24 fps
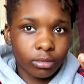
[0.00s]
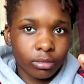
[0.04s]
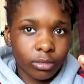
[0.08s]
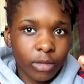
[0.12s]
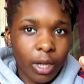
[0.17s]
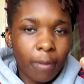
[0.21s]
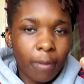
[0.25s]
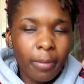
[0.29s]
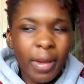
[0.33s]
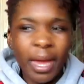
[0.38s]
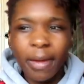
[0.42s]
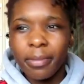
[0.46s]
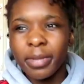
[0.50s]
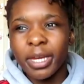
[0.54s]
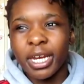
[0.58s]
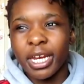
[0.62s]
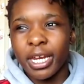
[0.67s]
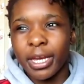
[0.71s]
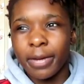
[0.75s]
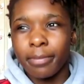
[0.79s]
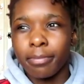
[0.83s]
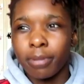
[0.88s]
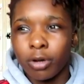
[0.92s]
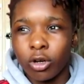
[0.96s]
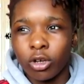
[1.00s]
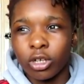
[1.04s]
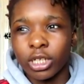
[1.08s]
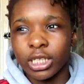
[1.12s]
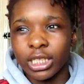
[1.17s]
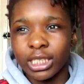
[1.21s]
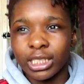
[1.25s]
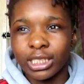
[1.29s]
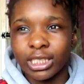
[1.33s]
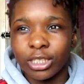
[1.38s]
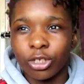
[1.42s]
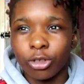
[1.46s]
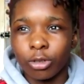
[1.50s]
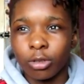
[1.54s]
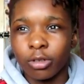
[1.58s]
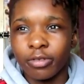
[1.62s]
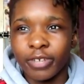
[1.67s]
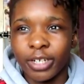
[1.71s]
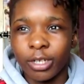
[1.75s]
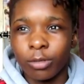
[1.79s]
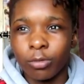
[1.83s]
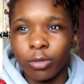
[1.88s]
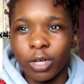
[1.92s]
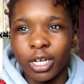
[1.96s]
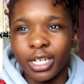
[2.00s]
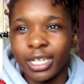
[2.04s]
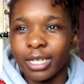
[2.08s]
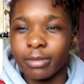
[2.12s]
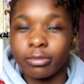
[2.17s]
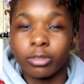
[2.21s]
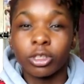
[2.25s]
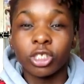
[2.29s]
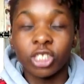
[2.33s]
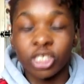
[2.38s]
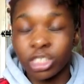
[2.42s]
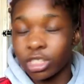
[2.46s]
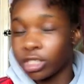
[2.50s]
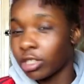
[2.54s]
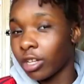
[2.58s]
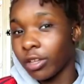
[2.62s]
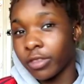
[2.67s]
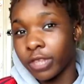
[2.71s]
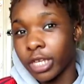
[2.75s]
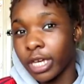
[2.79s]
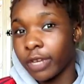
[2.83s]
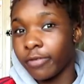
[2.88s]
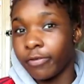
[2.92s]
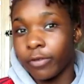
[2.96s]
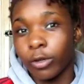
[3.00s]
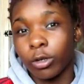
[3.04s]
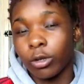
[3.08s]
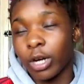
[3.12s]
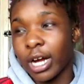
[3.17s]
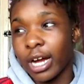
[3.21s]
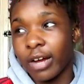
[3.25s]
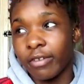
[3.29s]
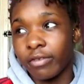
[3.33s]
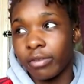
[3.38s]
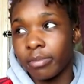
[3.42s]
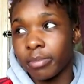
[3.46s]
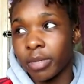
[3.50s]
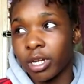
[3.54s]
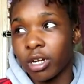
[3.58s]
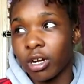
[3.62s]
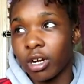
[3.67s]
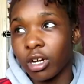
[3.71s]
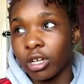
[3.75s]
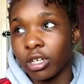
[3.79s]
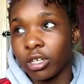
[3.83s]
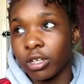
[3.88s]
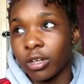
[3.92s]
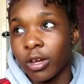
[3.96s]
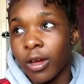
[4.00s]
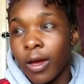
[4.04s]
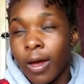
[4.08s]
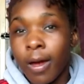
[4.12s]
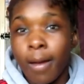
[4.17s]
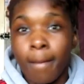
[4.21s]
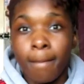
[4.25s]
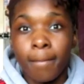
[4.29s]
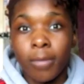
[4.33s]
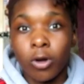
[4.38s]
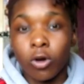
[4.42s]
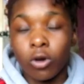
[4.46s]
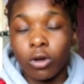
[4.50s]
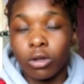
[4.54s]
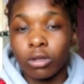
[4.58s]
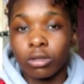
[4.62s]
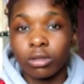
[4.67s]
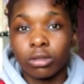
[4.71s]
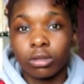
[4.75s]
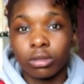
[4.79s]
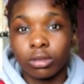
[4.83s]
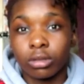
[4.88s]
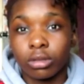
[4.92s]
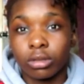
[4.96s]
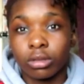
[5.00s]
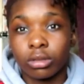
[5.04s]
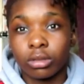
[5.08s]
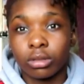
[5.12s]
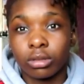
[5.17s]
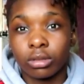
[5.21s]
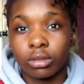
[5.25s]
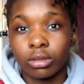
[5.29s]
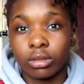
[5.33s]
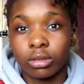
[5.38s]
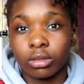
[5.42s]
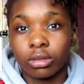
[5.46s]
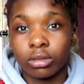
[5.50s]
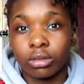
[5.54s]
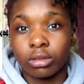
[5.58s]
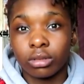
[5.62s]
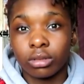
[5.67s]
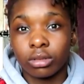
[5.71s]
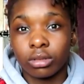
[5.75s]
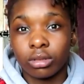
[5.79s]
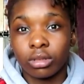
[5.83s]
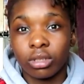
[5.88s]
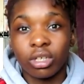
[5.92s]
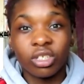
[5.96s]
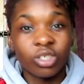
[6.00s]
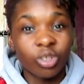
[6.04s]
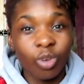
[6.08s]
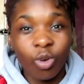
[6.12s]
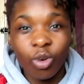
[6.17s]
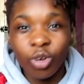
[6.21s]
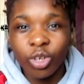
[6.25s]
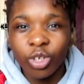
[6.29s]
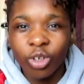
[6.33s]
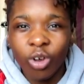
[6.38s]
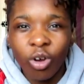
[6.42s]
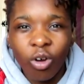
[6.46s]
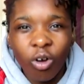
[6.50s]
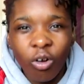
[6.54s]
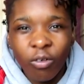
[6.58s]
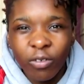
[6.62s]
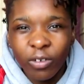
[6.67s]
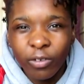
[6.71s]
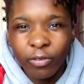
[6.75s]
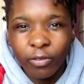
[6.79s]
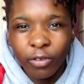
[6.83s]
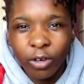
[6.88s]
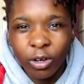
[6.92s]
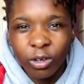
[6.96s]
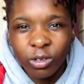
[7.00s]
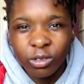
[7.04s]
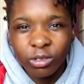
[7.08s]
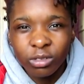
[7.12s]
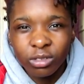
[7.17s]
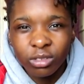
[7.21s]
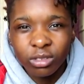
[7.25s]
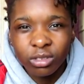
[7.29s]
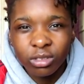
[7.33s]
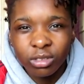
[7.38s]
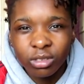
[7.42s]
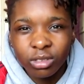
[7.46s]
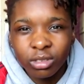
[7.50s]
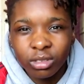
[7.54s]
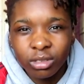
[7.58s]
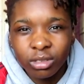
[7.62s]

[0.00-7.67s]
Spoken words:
maybe the employees who already work there. Because it's not their fault I haven't been hired. But... it's all your other faults,